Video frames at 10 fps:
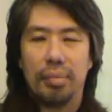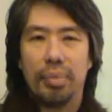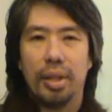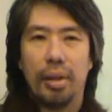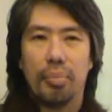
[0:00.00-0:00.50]

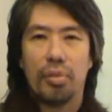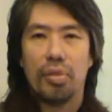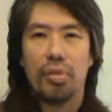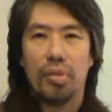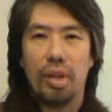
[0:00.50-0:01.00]

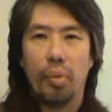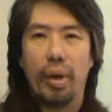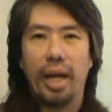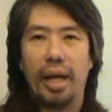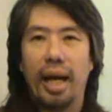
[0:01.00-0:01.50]
becomes, in a
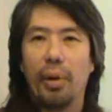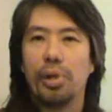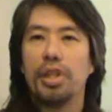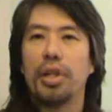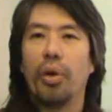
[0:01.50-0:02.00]
way,
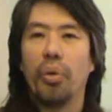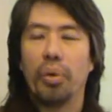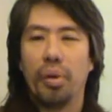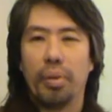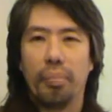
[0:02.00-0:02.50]

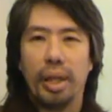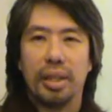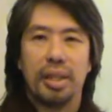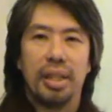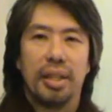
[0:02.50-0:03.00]
outshone by
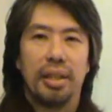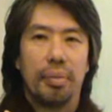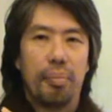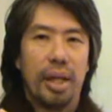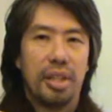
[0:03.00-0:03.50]
the, shi-
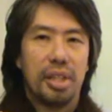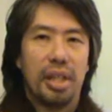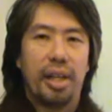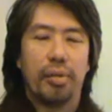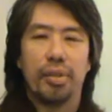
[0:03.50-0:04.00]
by the
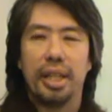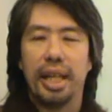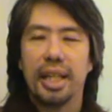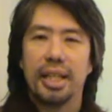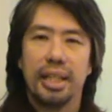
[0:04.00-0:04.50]
shine of the
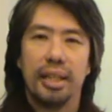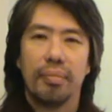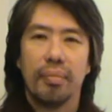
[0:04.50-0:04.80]
deity.